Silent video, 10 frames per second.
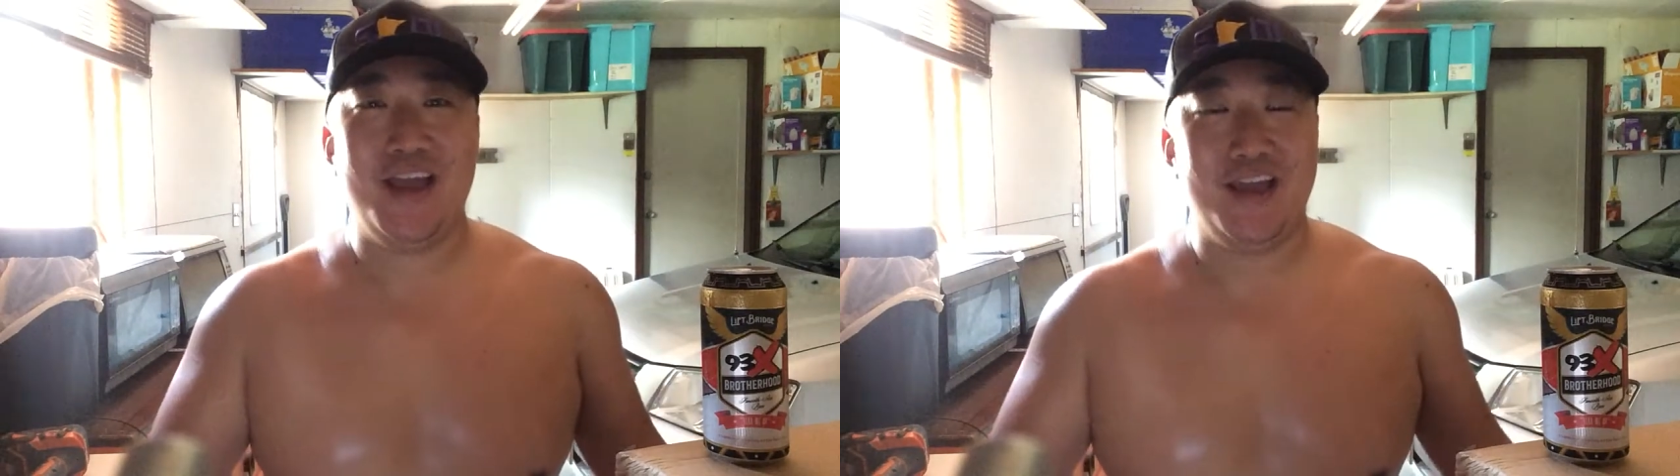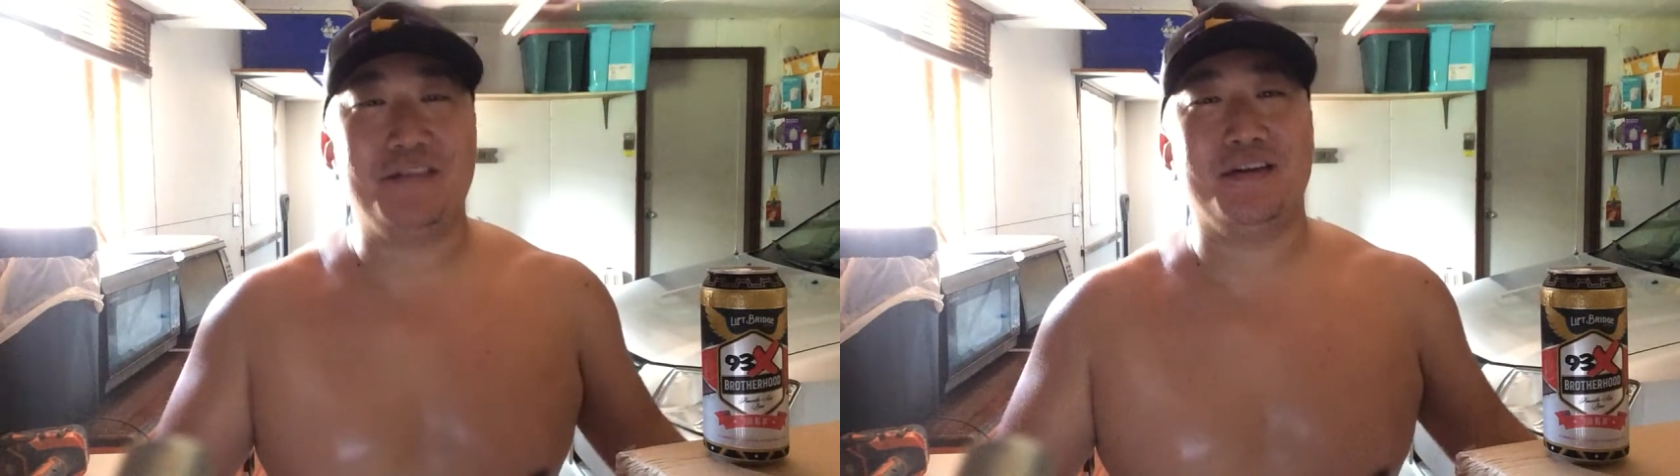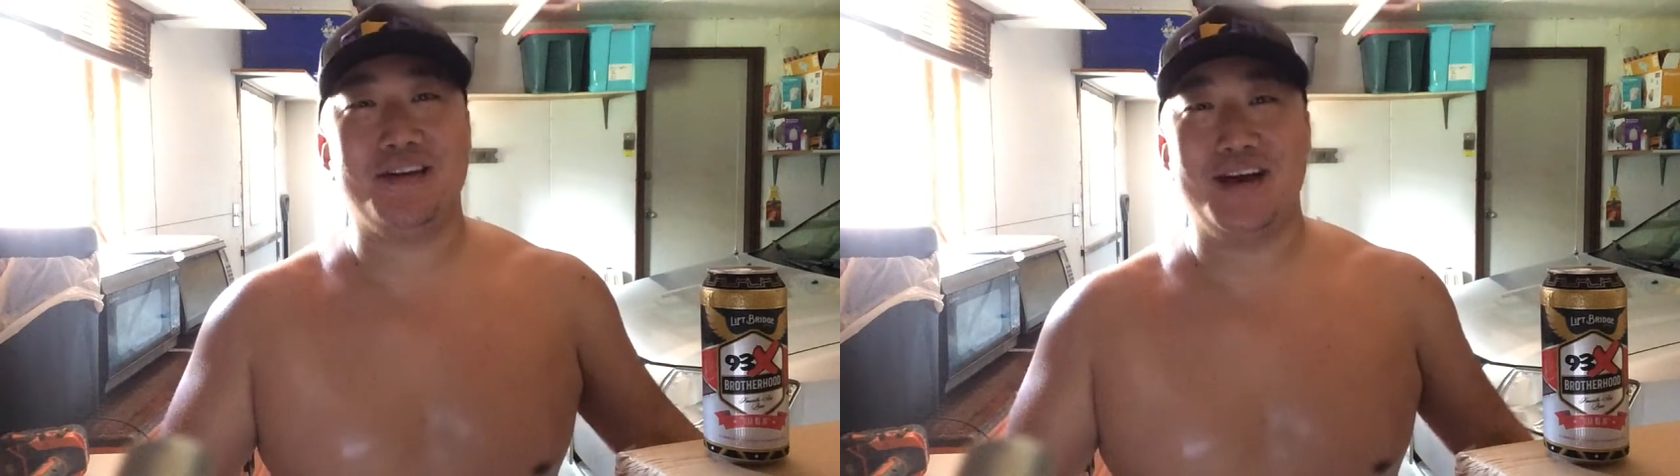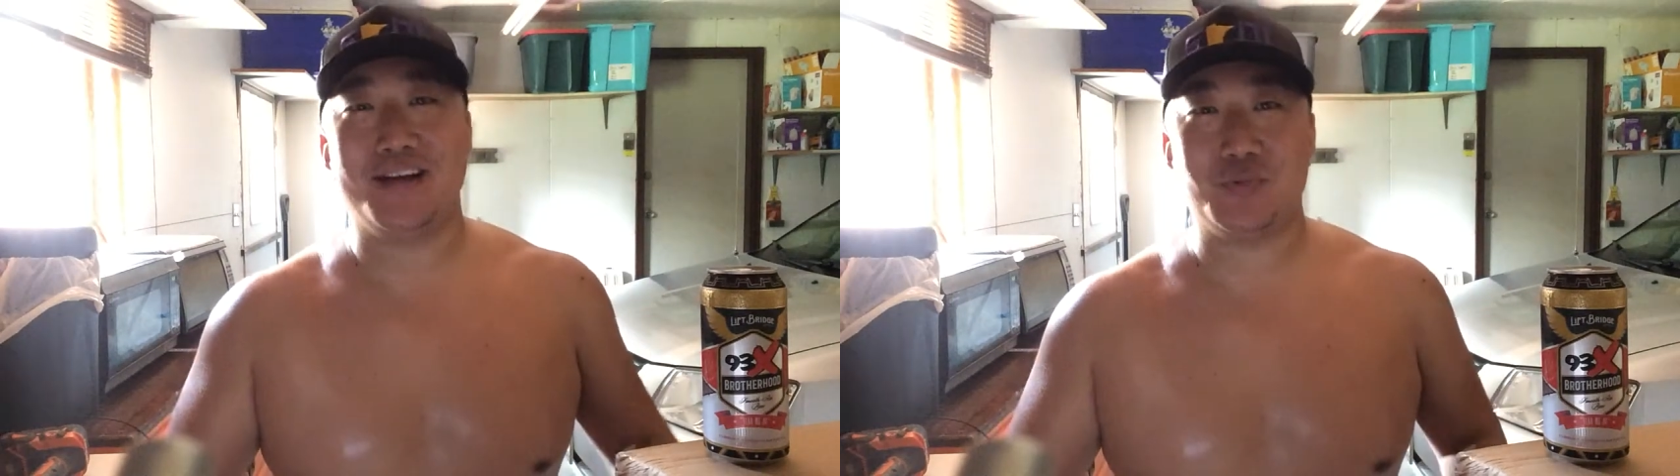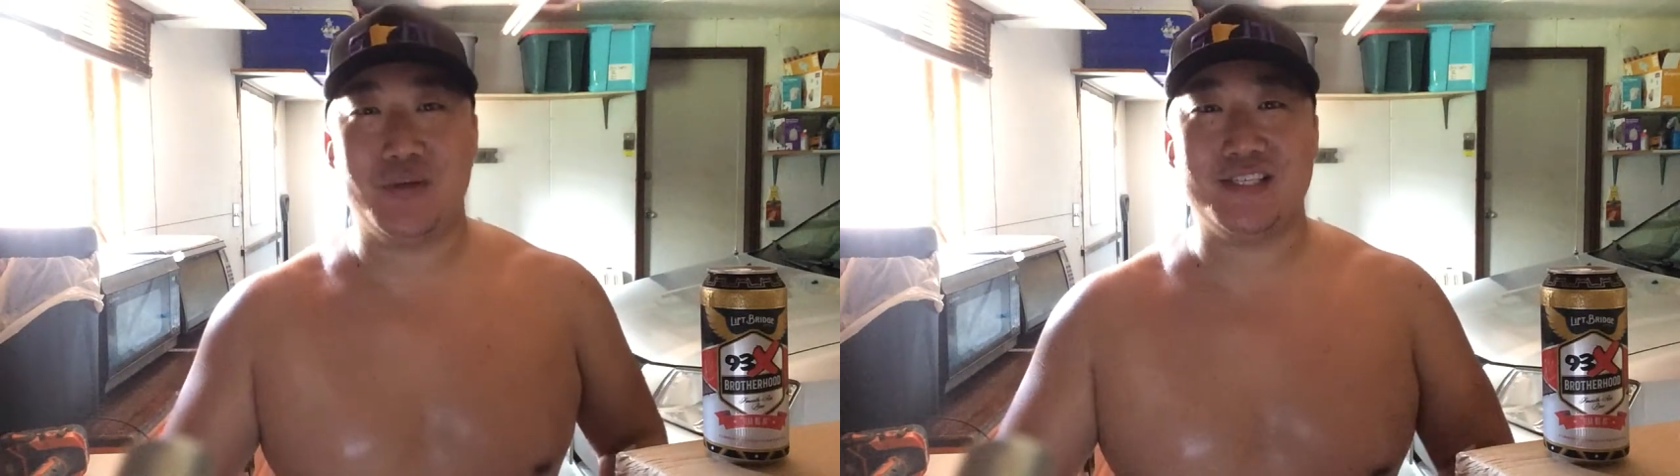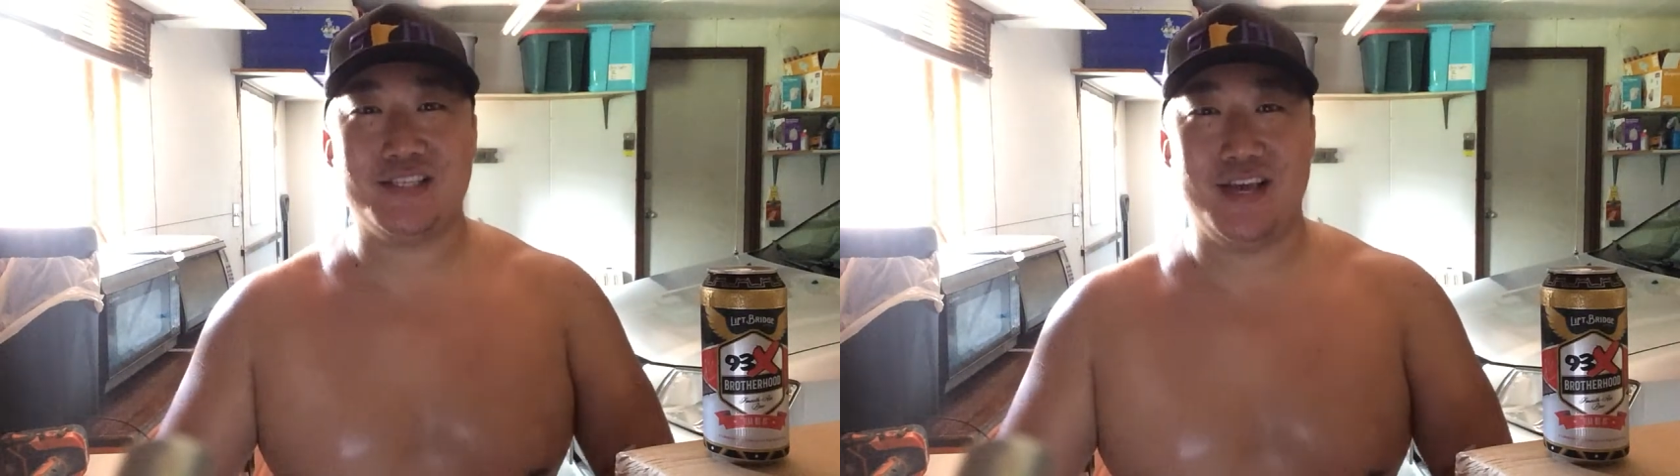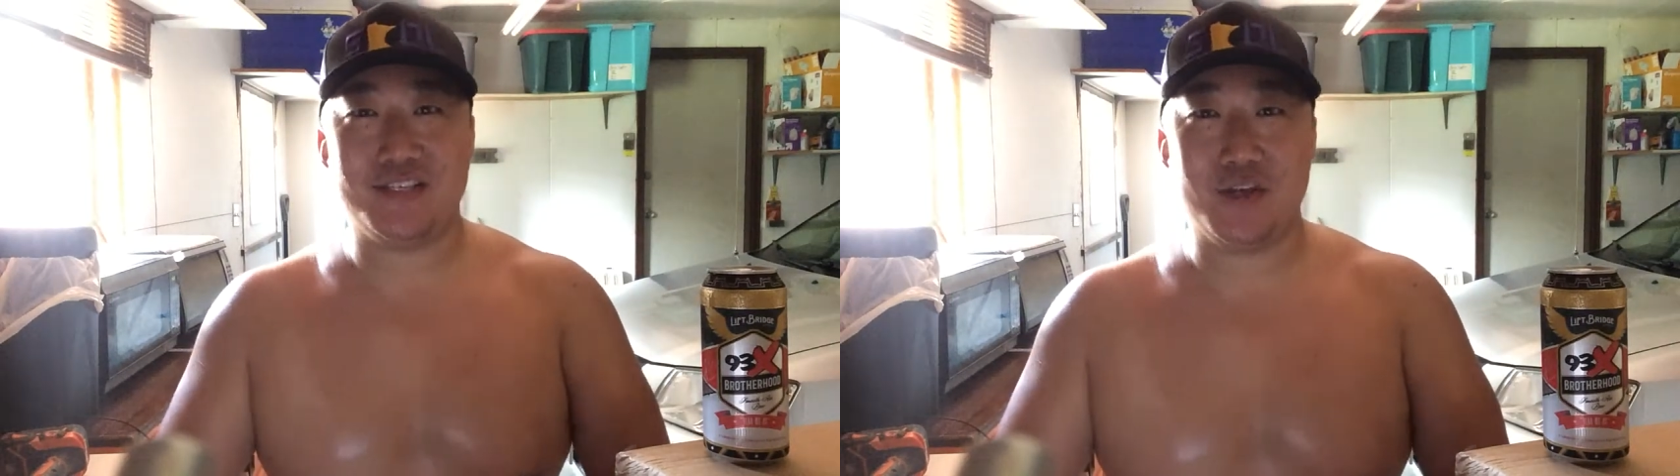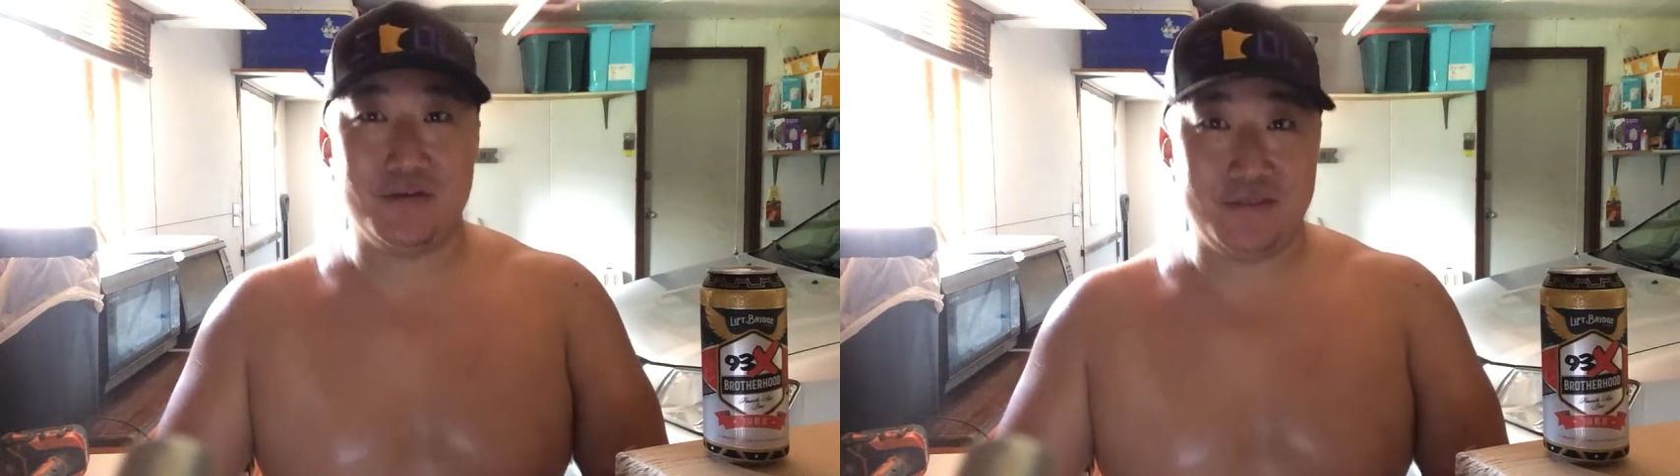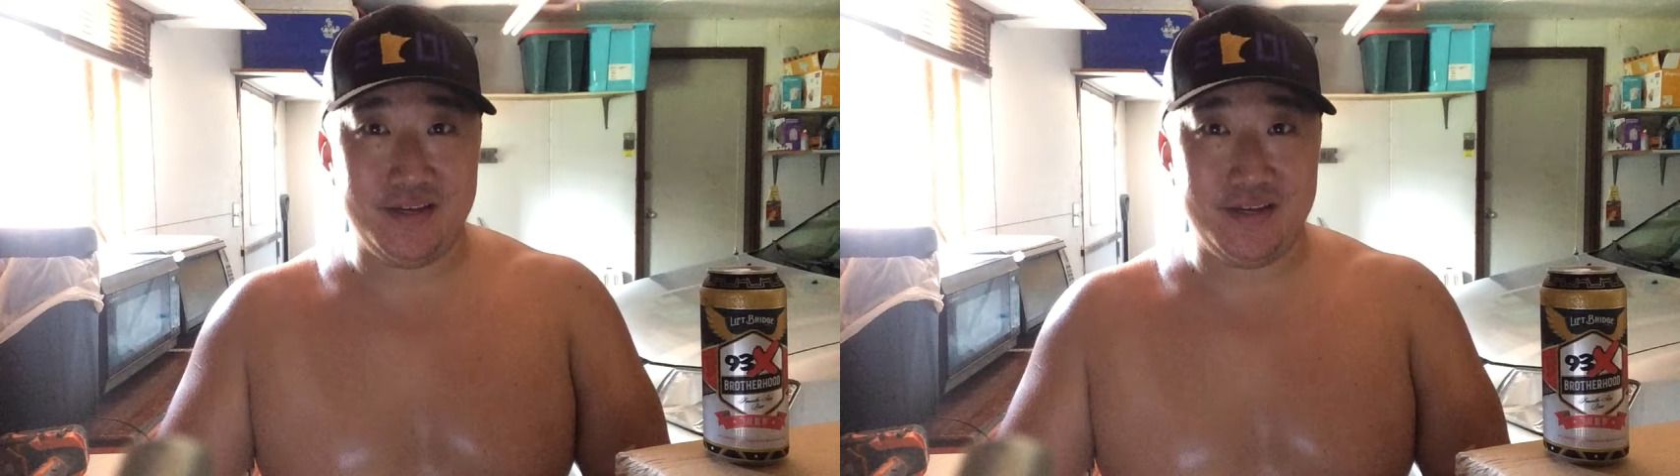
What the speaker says: and then sweats his ass off